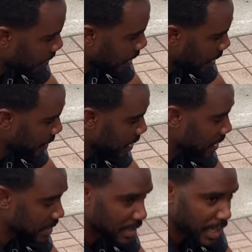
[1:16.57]
I mean, it's
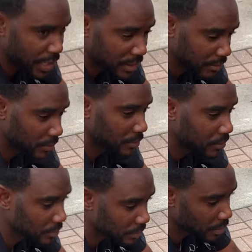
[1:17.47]
a scanner.
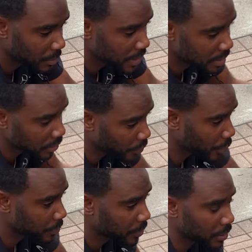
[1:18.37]
Okay. Basically, hook it
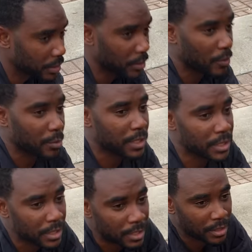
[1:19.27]
up to the
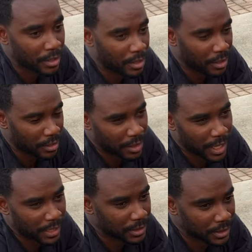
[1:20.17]
OBD. Oh, to the computer.
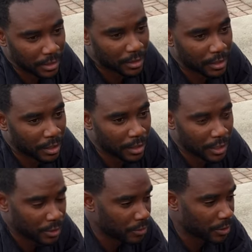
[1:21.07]
like, tell the car that
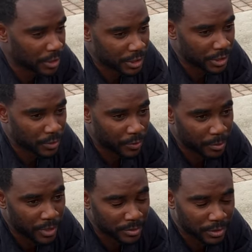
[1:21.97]
yo, you're gonna change the rear
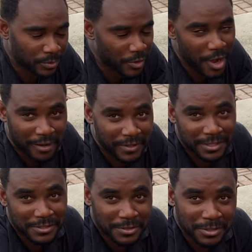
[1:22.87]
brake, but we don't have
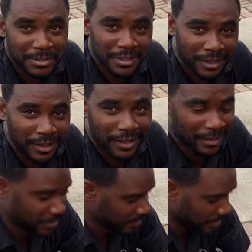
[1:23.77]
that, so. Oh, okay.
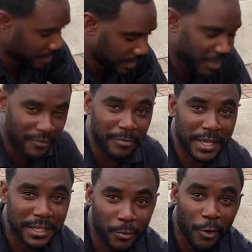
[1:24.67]
So you improvise. You to
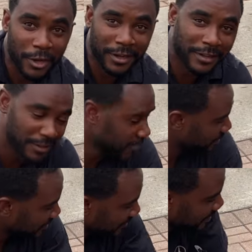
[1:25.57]
make it work. You know? Okay.